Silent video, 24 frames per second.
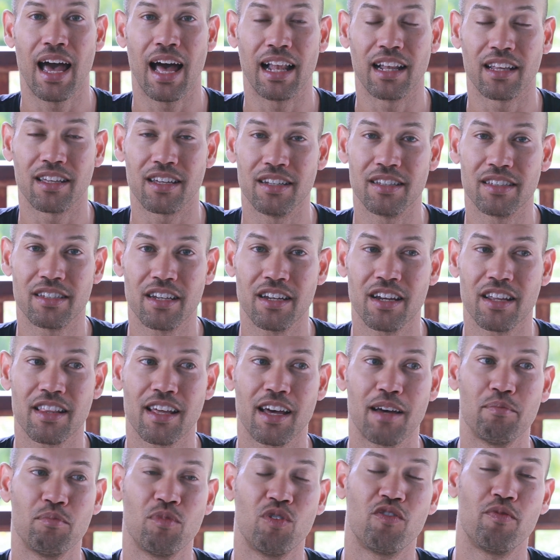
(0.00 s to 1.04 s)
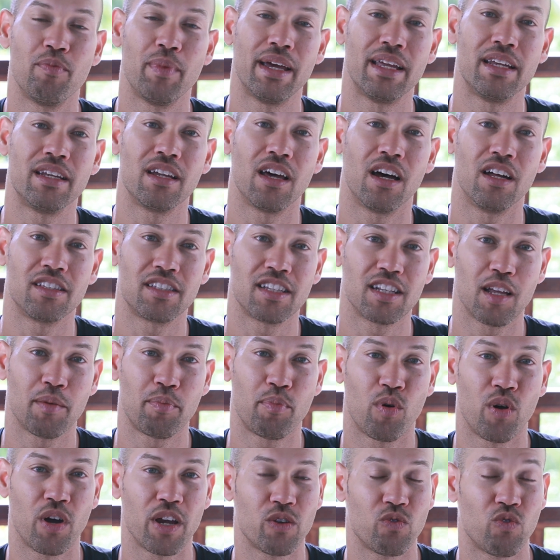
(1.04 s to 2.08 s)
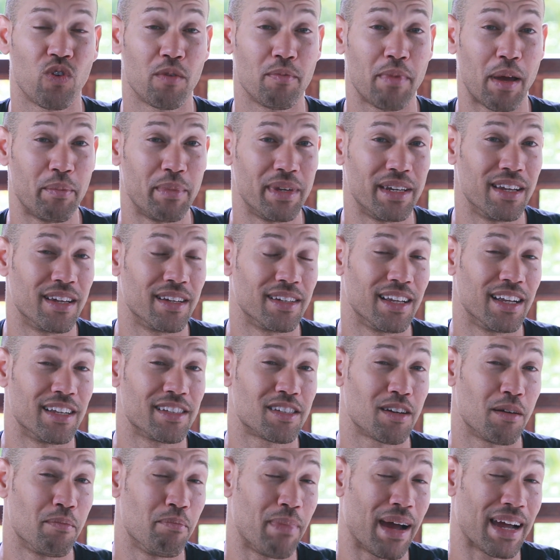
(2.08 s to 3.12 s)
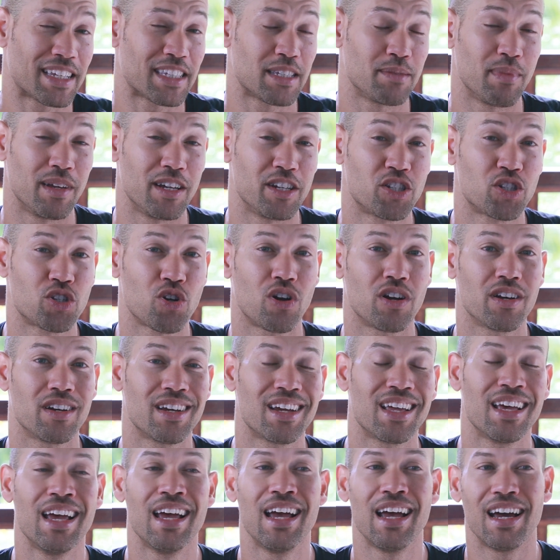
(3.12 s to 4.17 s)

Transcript: I'll continue that movement until a point where my medial delts are maximally shortened,